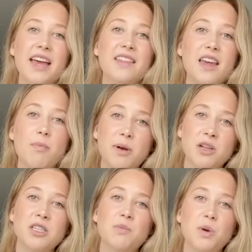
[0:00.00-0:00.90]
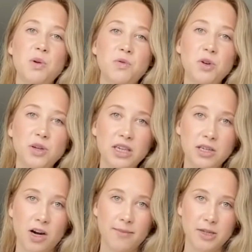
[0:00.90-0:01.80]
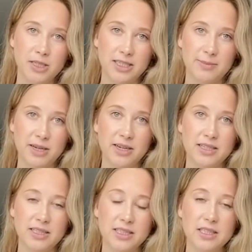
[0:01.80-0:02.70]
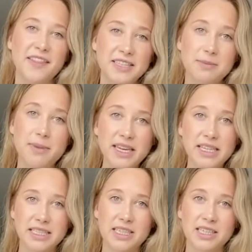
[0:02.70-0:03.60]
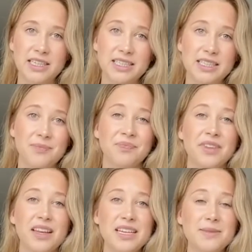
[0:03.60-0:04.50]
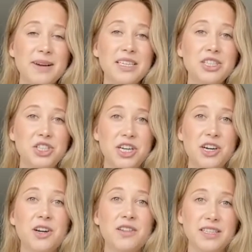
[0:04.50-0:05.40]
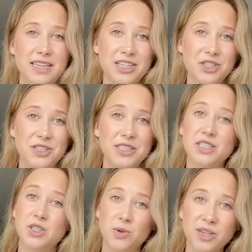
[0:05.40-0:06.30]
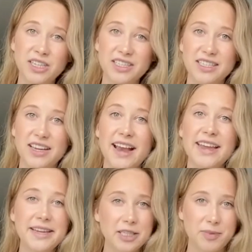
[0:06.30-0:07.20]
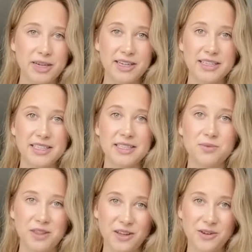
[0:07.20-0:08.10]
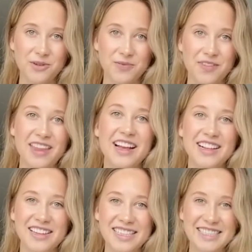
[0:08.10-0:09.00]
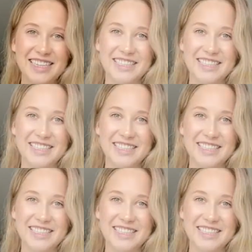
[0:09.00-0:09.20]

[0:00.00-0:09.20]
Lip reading: They build beautiful e-commerce experiences. This mini-series is meant to share these agencies' stories and experiences with you. Let's get